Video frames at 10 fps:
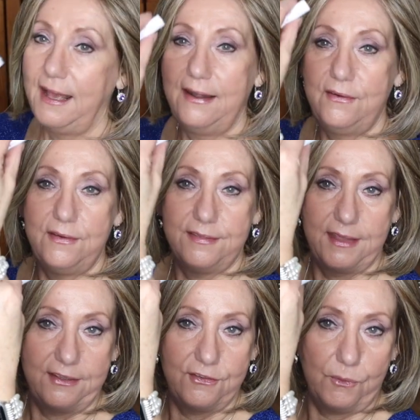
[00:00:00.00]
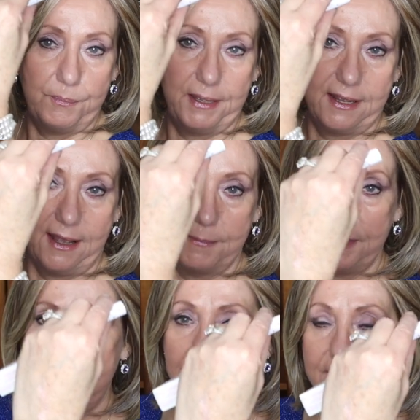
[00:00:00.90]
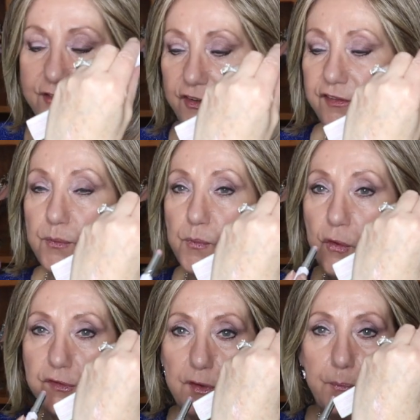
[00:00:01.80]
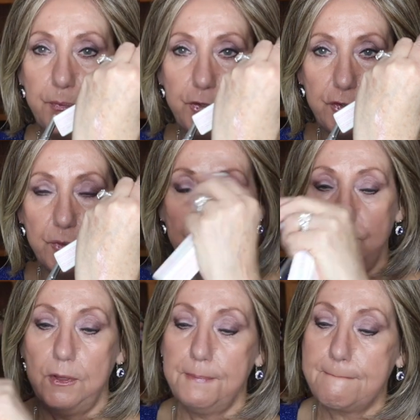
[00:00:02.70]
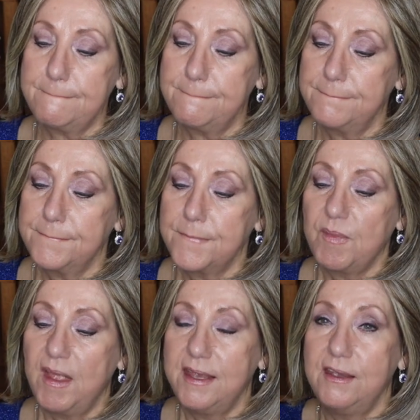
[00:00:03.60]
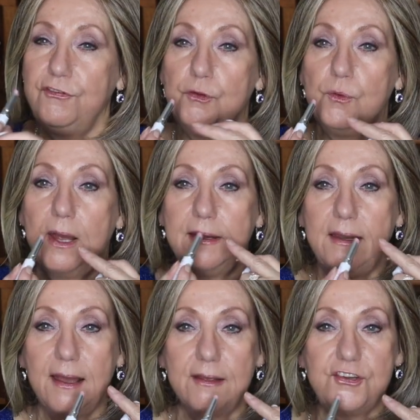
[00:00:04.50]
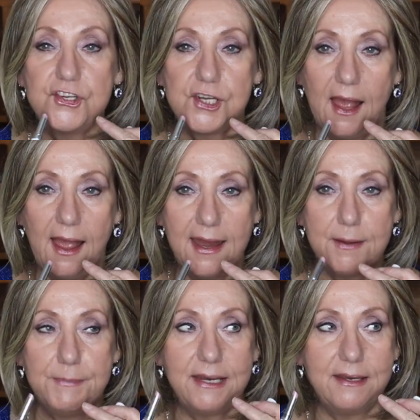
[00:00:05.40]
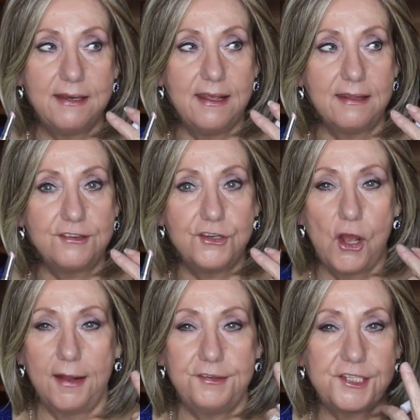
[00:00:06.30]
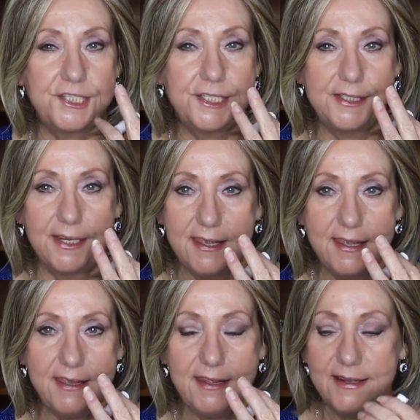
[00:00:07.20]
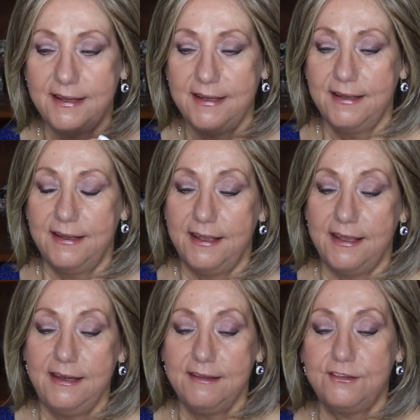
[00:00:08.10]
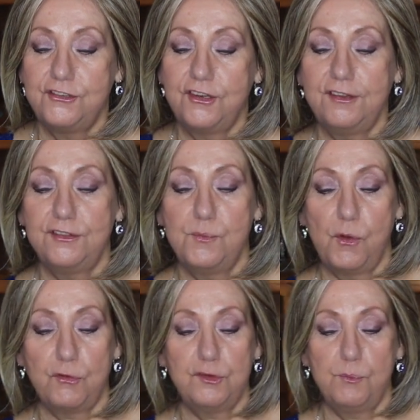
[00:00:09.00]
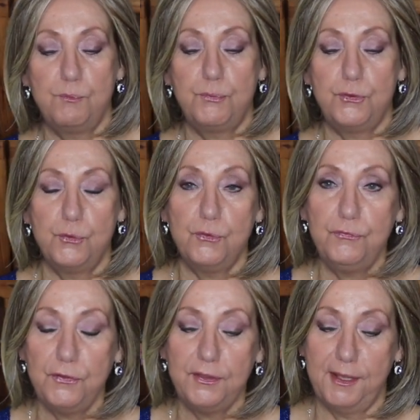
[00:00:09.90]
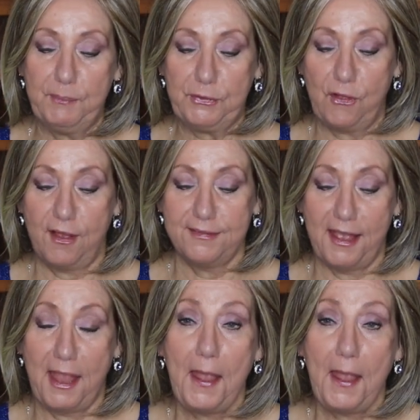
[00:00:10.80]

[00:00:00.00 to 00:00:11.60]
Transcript: I don't think you'll pick up. It is just the most beautiful. Gives you a, a shine, but it, it's not sticky. It is just the most beautiful lip gloss. I